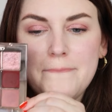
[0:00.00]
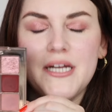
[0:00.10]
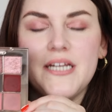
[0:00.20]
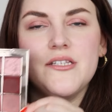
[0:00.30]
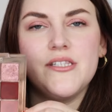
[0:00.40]

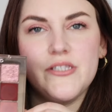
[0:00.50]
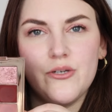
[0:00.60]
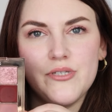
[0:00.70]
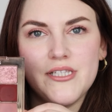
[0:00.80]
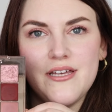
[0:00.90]
but it's
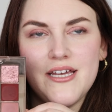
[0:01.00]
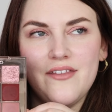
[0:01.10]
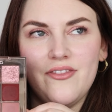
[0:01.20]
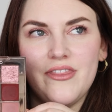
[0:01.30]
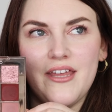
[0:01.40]
so
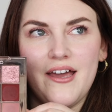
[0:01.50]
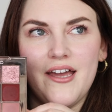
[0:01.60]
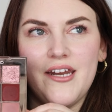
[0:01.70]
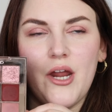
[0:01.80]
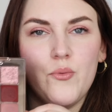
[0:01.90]
slight
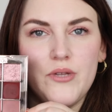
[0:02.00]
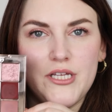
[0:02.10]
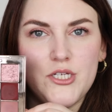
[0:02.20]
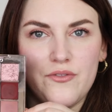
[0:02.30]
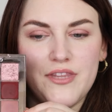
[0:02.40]
that I
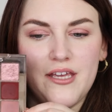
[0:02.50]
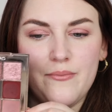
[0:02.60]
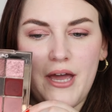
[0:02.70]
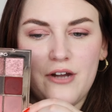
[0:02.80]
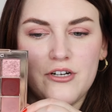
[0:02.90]
really don't think it
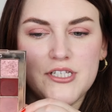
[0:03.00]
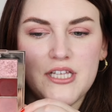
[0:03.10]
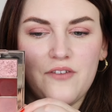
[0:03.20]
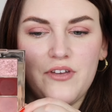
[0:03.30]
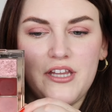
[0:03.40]
matters.
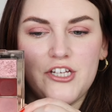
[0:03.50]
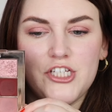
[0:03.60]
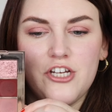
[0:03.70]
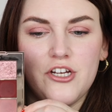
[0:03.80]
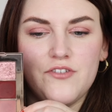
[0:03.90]
I feel like
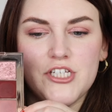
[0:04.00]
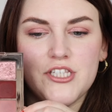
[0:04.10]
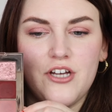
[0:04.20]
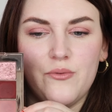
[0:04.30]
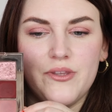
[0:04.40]
she could have
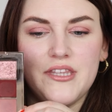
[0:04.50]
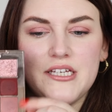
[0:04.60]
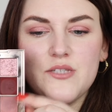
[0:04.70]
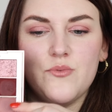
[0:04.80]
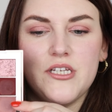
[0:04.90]
just gone with
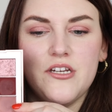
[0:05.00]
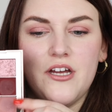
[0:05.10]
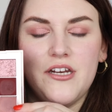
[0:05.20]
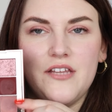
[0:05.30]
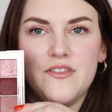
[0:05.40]
this. We did
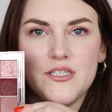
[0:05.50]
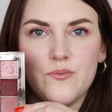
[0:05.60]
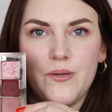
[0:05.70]
not need this